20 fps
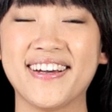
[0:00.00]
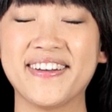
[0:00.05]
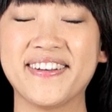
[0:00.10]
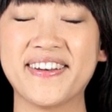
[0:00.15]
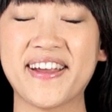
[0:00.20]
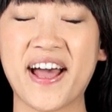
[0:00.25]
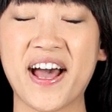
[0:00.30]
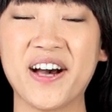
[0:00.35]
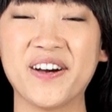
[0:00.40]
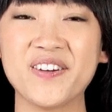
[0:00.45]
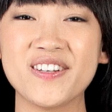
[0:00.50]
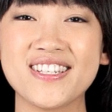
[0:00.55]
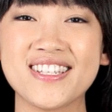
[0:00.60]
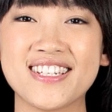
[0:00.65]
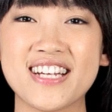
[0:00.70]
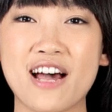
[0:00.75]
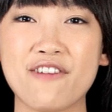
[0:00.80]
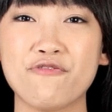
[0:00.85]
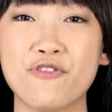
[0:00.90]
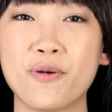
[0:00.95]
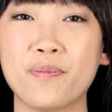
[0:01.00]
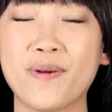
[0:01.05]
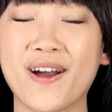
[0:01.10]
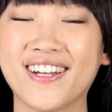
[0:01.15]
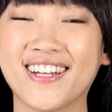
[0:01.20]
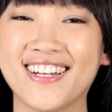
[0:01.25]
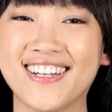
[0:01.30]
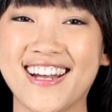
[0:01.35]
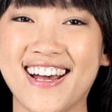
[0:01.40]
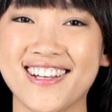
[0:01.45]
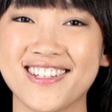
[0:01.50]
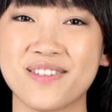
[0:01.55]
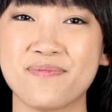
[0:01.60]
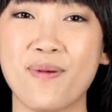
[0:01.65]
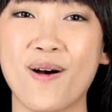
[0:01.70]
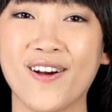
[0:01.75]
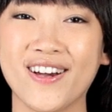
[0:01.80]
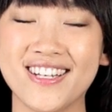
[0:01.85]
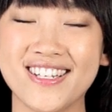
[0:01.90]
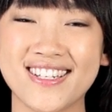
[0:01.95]
Now it's time for Pratana's
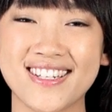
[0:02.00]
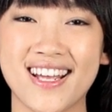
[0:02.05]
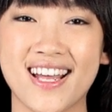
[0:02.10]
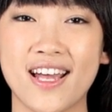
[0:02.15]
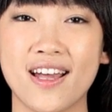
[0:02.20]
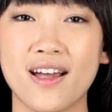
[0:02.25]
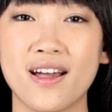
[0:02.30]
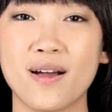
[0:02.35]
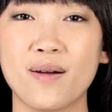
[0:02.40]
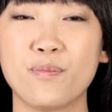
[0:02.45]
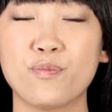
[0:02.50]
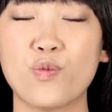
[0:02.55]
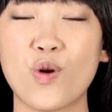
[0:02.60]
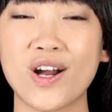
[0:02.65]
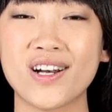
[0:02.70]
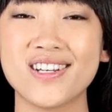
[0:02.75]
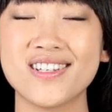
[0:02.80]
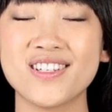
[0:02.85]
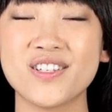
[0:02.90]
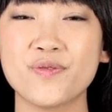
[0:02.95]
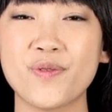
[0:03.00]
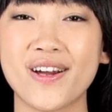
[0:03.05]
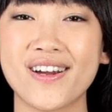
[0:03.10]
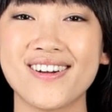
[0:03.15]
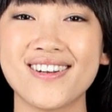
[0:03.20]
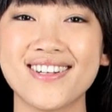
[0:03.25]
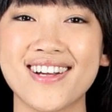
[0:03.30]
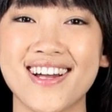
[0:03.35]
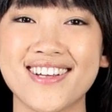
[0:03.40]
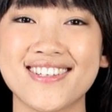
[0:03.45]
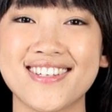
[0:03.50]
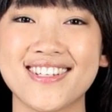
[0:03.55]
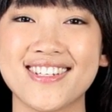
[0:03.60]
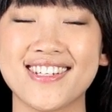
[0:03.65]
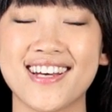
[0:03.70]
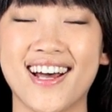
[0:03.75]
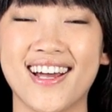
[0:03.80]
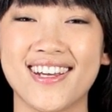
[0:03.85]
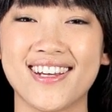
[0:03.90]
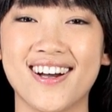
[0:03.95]
points. Practice recognizing
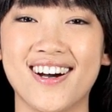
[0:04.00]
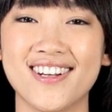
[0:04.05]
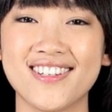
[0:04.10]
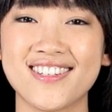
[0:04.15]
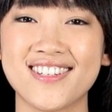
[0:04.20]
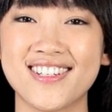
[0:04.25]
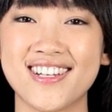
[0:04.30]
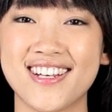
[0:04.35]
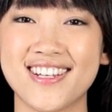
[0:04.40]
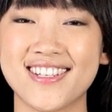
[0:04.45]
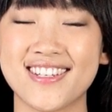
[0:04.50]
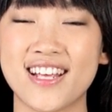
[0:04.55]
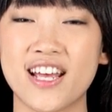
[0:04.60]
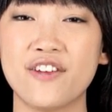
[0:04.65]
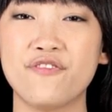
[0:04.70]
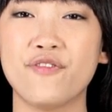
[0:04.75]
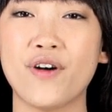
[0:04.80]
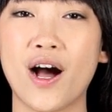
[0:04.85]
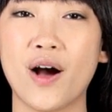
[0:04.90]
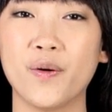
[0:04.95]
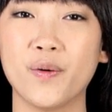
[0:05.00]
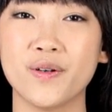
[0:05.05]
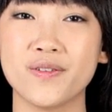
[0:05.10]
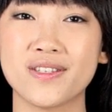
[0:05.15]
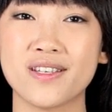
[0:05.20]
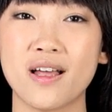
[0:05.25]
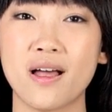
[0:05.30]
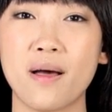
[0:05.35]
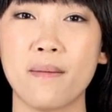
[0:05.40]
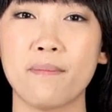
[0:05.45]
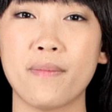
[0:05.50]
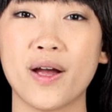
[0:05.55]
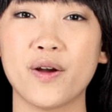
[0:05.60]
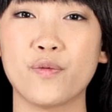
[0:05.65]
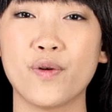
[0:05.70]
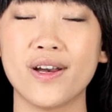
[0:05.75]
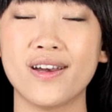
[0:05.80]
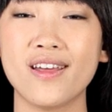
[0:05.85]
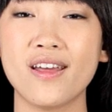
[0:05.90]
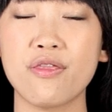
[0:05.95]
Thai consonants and vowels by
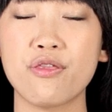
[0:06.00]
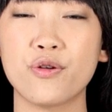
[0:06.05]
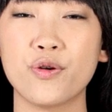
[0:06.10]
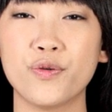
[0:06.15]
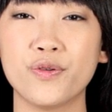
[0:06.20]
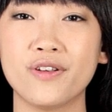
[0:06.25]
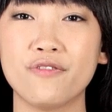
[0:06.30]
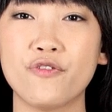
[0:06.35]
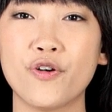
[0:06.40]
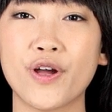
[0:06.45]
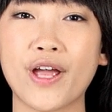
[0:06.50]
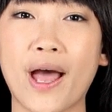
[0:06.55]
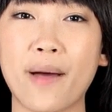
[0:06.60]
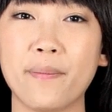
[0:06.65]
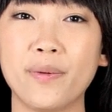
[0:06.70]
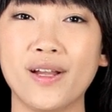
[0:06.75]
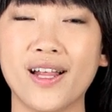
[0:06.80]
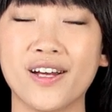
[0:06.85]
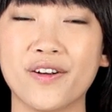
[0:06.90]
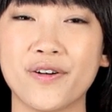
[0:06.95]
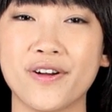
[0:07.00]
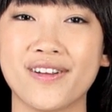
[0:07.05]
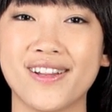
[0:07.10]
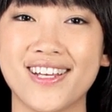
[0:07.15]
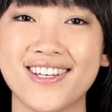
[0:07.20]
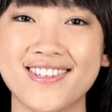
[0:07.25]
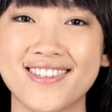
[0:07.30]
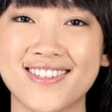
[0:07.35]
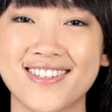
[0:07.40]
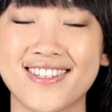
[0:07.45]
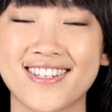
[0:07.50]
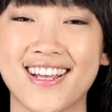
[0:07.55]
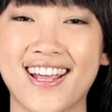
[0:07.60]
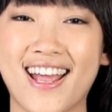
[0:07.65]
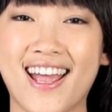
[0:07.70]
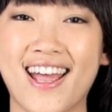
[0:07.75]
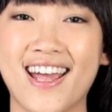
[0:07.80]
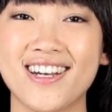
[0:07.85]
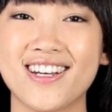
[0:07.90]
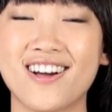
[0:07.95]
reading through the vocabulary lists
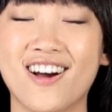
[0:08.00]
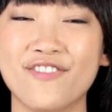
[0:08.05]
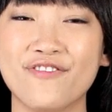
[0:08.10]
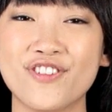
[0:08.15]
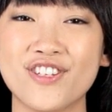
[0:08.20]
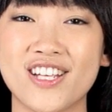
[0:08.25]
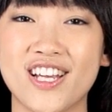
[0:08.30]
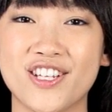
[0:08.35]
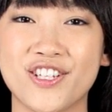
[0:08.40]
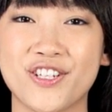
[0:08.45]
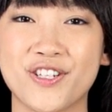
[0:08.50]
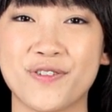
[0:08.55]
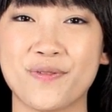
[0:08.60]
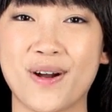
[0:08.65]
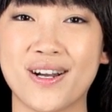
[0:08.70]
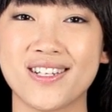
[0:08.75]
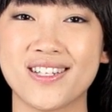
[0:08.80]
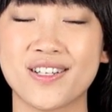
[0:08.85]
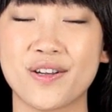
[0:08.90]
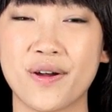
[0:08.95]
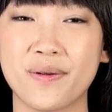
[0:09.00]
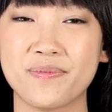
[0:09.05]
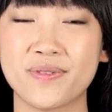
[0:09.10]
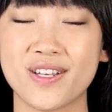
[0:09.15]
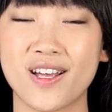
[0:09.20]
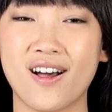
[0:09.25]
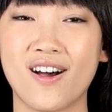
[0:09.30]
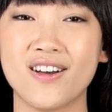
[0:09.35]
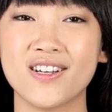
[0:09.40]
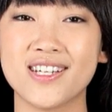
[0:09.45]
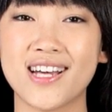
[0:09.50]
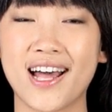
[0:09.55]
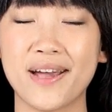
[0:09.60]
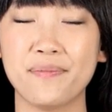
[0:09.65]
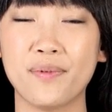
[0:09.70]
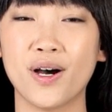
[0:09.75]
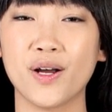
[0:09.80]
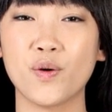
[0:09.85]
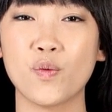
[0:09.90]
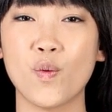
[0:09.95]
and conversation transcripts on
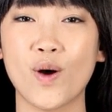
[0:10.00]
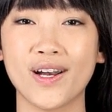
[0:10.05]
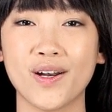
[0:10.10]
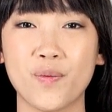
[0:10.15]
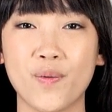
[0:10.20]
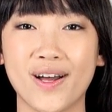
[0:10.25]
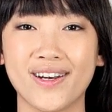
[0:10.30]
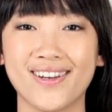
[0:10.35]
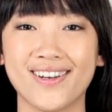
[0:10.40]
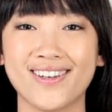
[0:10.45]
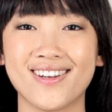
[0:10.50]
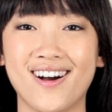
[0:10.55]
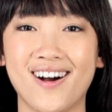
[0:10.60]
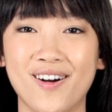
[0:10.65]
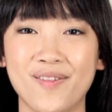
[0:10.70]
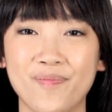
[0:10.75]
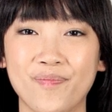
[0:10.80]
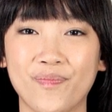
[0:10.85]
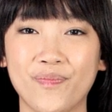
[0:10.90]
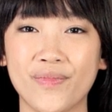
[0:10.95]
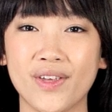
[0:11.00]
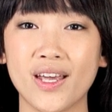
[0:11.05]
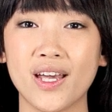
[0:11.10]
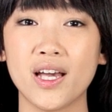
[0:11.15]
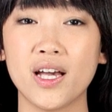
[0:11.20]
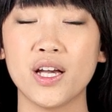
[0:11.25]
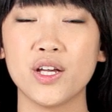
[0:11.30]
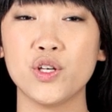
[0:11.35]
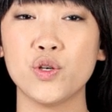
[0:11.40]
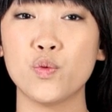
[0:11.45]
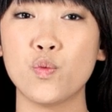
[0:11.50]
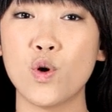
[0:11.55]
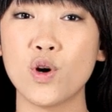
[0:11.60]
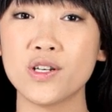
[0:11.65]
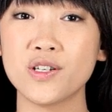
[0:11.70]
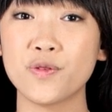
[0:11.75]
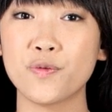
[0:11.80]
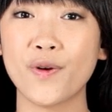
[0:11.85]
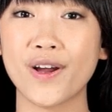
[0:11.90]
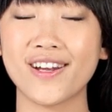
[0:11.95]
thaipod101.com. You
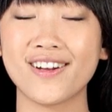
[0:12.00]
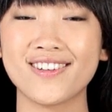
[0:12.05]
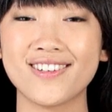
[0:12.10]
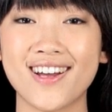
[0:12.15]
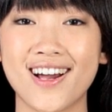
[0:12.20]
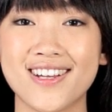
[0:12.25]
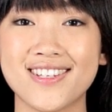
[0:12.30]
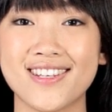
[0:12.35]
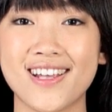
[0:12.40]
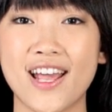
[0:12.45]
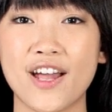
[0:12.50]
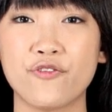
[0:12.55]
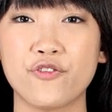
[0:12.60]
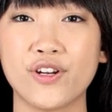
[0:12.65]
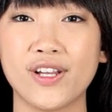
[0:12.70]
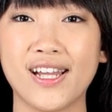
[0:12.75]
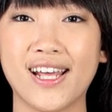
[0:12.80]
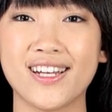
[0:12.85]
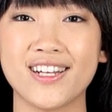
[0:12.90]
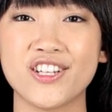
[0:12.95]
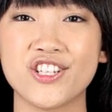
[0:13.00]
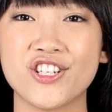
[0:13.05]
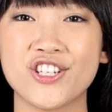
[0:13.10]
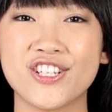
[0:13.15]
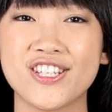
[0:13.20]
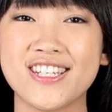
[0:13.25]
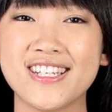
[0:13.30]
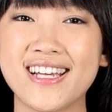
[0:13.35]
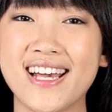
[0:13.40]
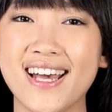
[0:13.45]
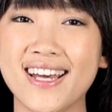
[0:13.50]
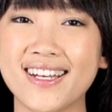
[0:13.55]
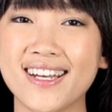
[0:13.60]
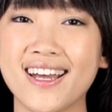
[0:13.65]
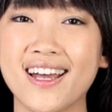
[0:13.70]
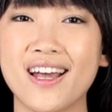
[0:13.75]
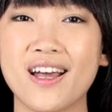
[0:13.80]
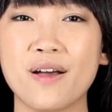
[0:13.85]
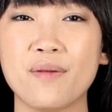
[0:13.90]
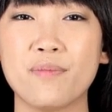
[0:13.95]
won't recognize every letter just yet,
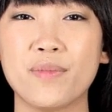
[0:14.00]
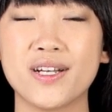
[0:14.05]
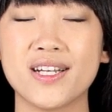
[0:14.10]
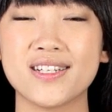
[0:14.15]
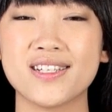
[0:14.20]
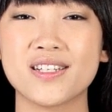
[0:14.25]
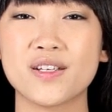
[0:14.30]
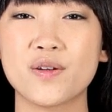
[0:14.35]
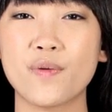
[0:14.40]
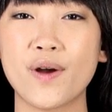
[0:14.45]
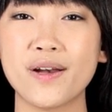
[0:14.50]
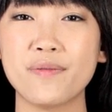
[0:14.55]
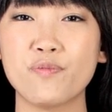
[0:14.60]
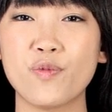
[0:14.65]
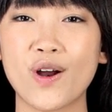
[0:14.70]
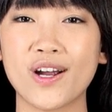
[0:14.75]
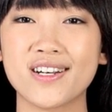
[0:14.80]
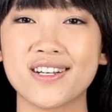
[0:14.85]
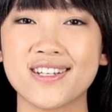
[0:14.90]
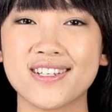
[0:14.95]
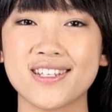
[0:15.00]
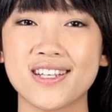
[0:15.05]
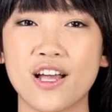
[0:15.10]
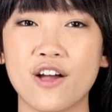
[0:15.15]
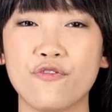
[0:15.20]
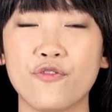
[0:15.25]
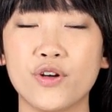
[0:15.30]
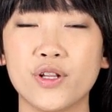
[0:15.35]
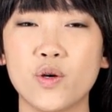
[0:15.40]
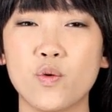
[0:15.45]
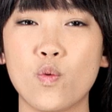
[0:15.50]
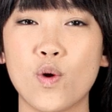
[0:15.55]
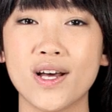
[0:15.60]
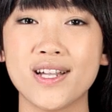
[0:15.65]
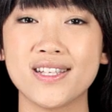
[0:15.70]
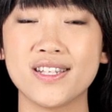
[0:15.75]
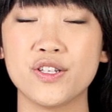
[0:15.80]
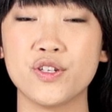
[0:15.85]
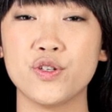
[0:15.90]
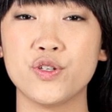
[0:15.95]
but it's great practice for the
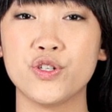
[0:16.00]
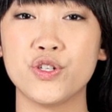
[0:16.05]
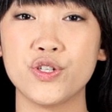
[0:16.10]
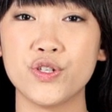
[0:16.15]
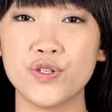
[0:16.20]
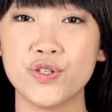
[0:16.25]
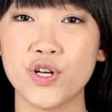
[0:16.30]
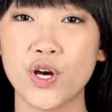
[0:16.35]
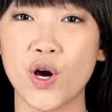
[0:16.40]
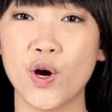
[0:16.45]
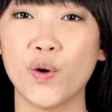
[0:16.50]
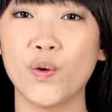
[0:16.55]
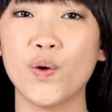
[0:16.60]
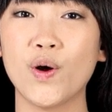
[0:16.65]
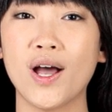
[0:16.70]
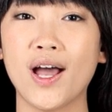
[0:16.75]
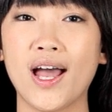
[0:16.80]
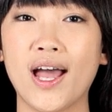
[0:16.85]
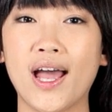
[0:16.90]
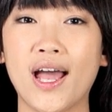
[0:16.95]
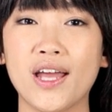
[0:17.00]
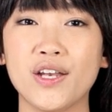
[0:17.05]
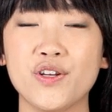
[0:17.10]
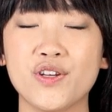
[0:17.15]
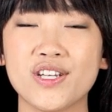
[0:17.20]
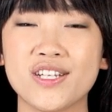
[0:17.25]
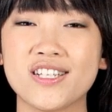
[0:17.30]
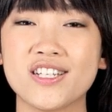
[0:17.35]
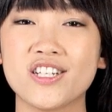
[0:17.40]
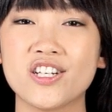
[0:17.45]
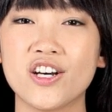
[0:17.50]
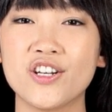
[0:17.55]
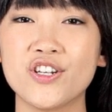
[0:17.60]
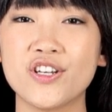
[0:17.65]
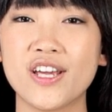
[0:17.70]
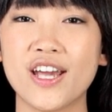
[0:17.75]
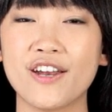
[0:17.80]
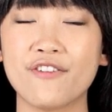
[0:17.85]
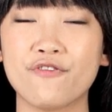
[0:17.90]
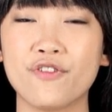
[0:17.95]
ones you do know, and you can start to
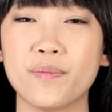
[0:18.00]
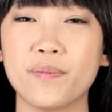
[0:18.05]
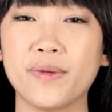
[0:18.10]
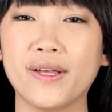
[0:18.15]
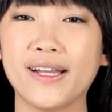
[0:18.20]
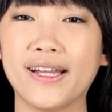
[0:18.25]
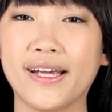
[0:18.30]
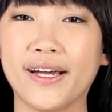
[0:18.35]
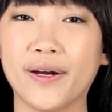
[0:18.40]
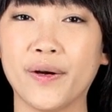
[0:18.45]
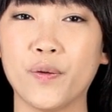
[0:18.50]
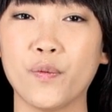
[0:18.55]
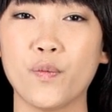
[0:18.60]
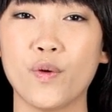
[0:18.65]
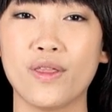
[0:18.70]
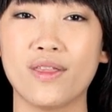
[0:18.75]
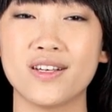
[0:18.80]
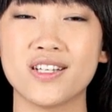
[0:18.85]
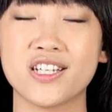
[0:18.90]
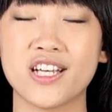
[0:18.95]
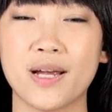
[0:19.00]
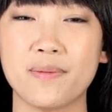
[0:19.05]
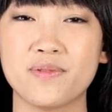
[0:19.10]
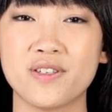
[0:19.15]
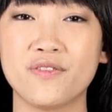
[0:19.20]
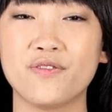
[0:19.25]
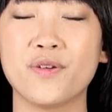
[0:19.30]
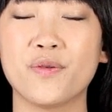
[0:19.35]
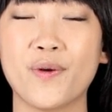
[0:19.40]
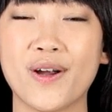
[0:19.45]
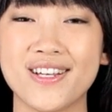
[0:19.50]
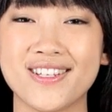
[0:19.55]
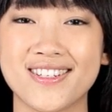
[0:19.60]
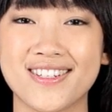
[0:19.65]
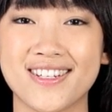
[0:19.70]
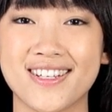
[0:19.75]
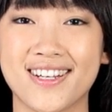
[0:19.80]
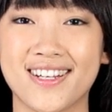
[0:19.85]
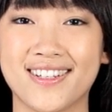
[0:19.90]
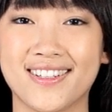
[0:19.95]
get familiar with the shapes of the rest.